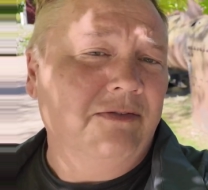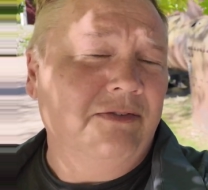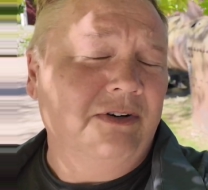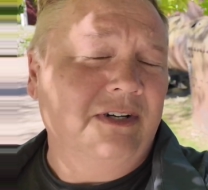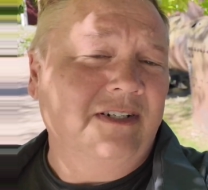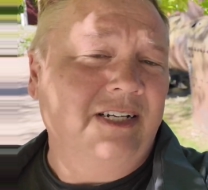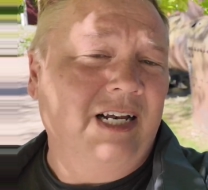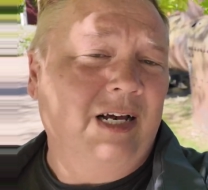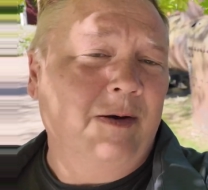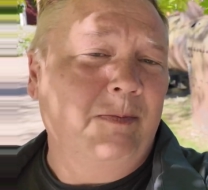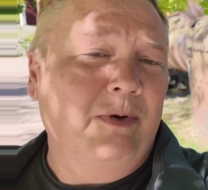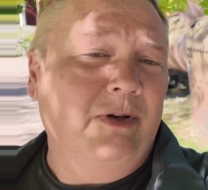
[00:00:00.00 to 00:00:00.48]
For
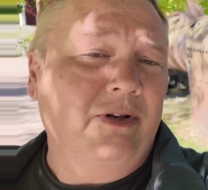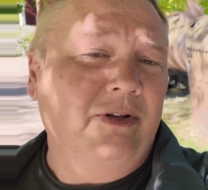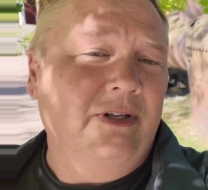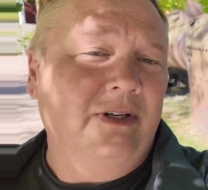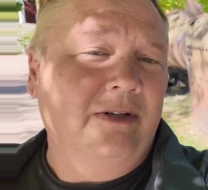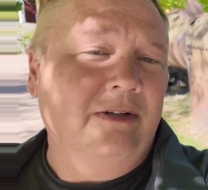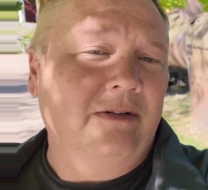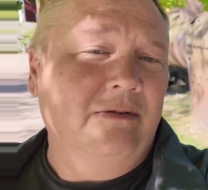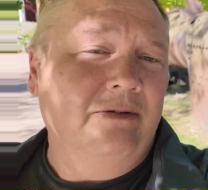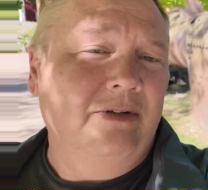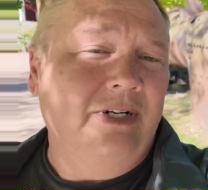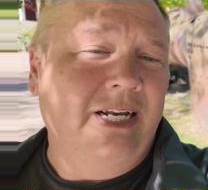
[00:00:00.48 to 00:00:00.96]
example,
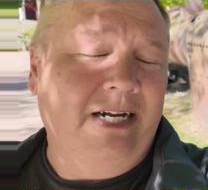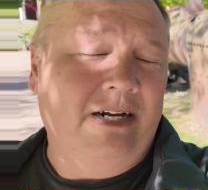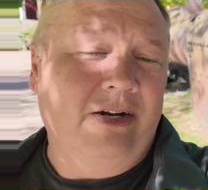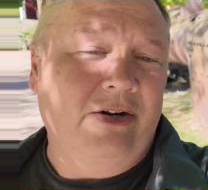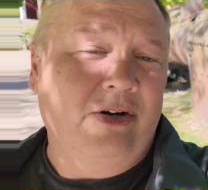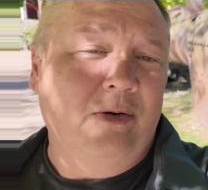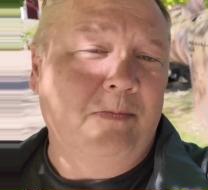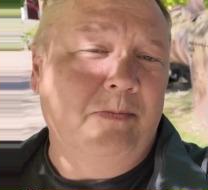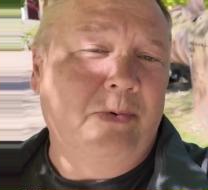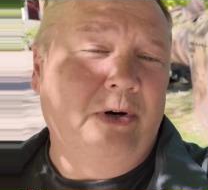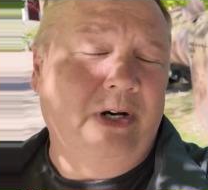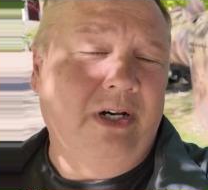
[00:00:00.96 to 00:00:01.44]
you need a
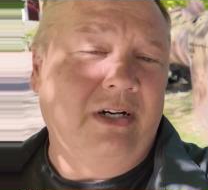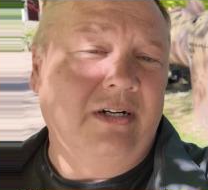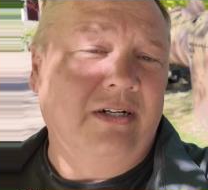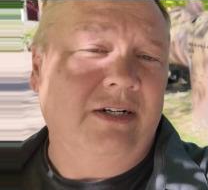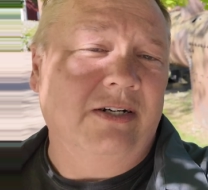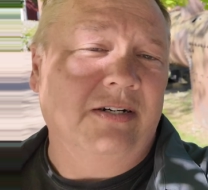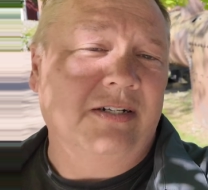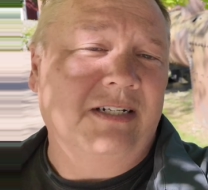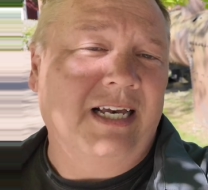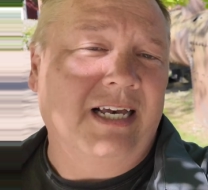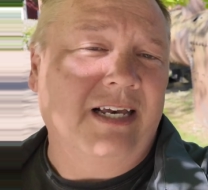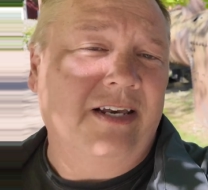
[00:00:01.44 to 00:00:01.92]
new boiler,
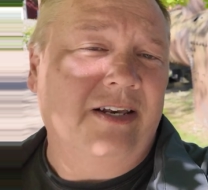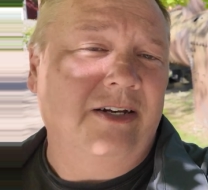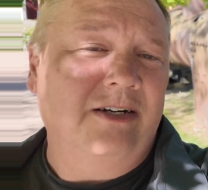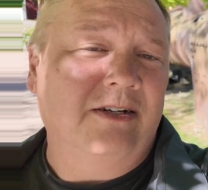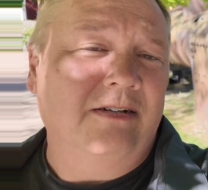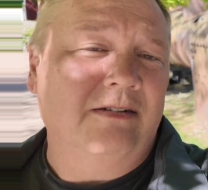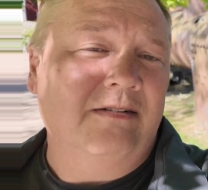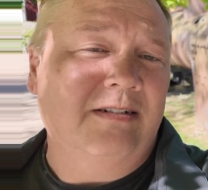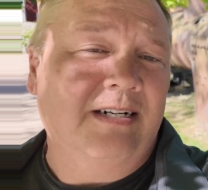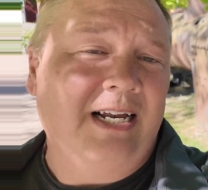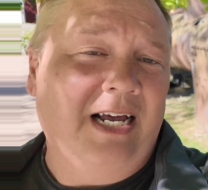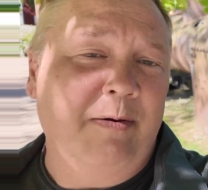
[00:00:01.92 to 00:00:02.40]
you take
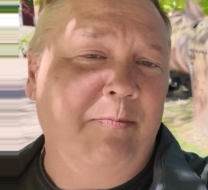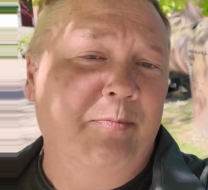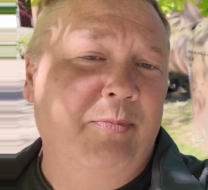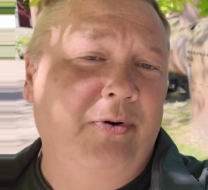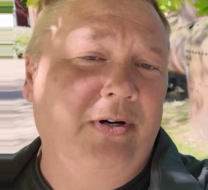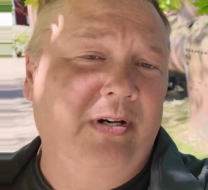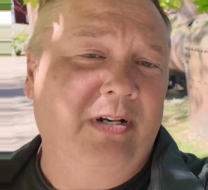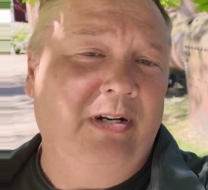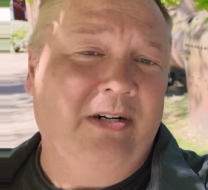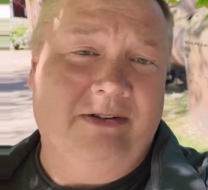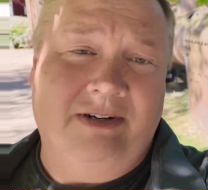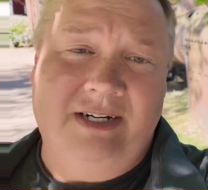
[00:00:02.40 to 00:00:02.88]
your dead
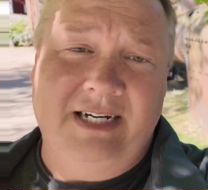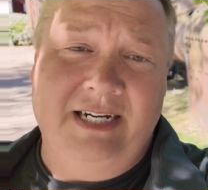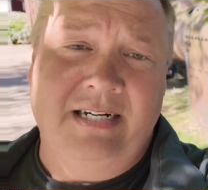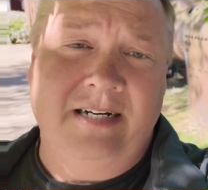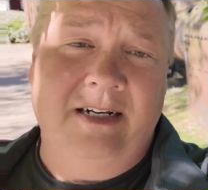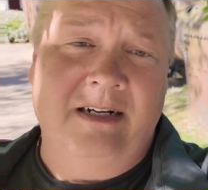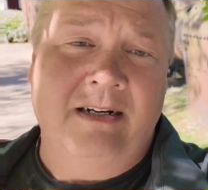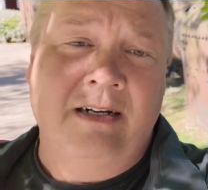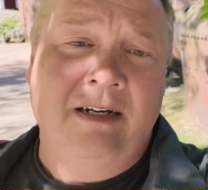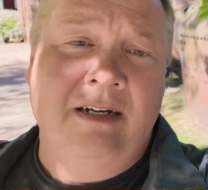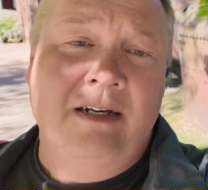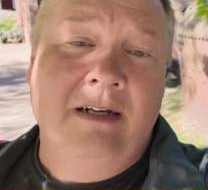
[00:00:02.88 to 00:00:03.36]
boiler
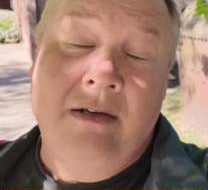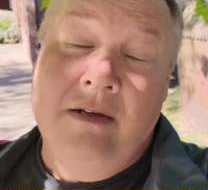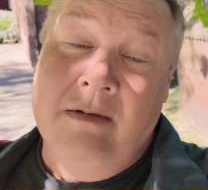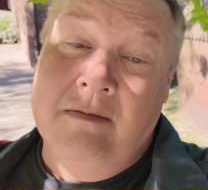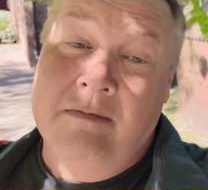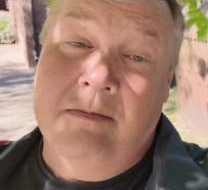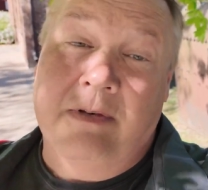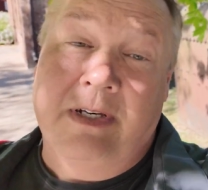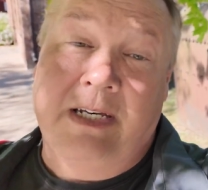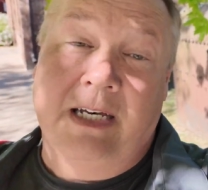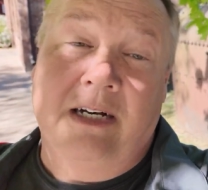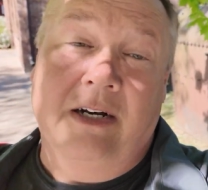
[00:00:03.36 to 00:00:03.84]
in and
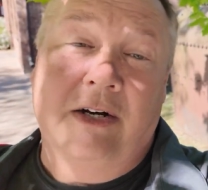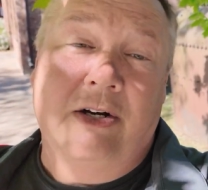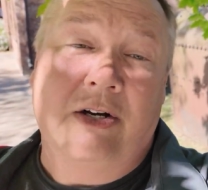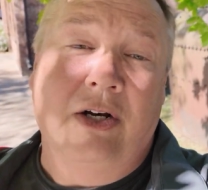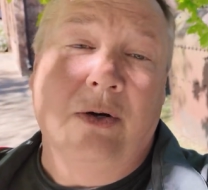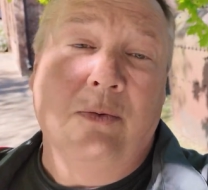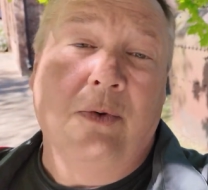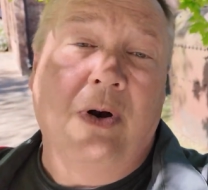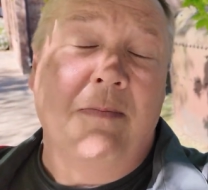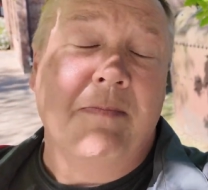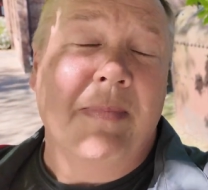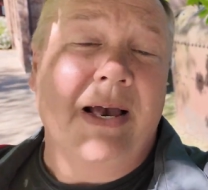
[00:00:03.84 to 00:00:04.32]
get a
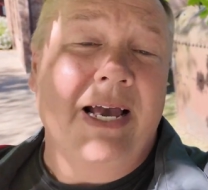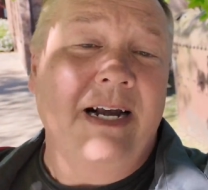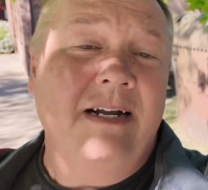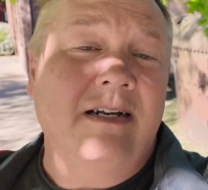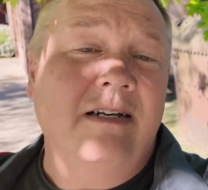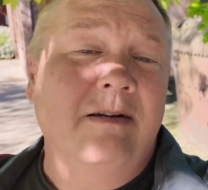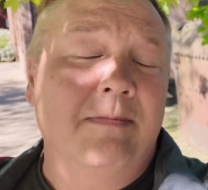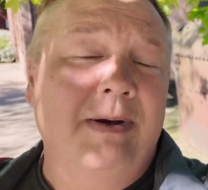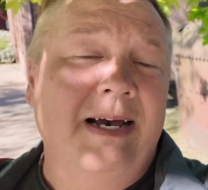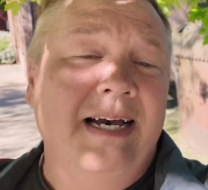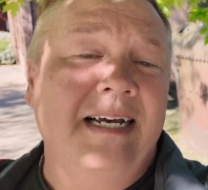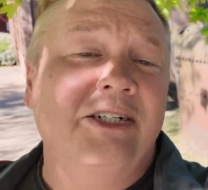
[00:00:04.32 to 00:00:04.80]
new one
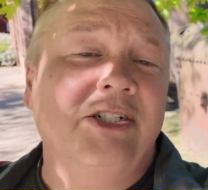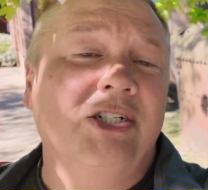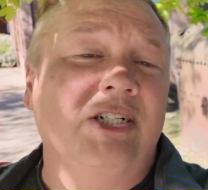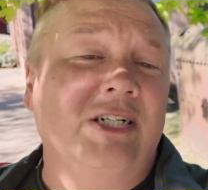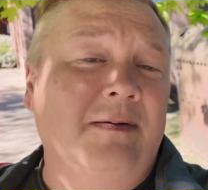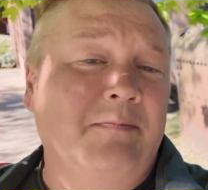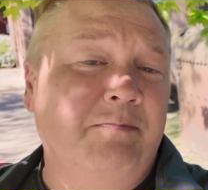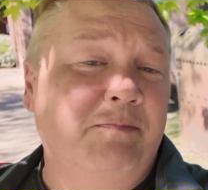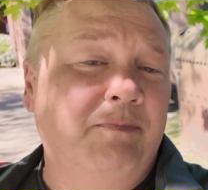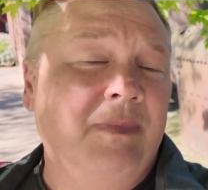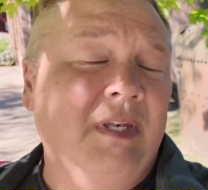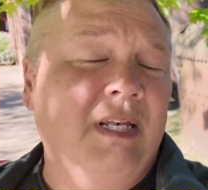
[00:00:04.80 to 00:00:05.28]
made to match
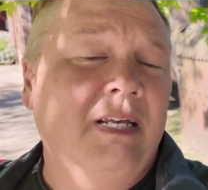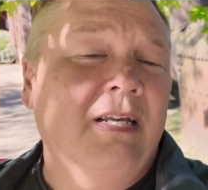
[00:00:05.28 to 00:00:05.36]
it.